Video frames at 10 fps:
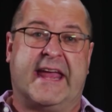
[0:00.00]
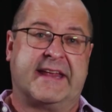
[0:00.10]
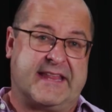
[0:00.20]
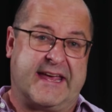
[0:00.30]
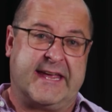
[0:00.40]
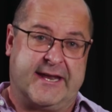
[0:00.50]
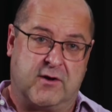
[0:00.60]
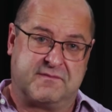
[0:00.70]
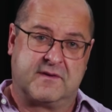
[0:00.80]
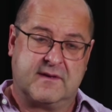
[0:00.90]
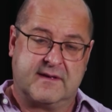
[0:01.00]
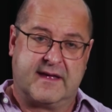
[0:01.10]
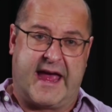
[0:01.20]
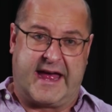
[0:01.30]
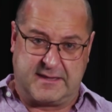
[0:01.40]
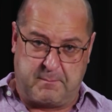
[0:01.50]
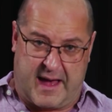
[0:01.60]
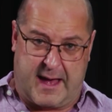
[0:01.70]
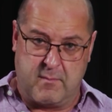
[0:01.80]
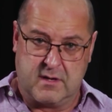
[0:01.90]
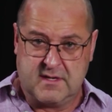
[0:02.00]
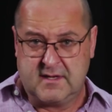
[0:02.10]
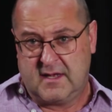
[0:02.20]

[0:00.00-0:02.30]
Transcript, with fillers: to get their kid off at the pub.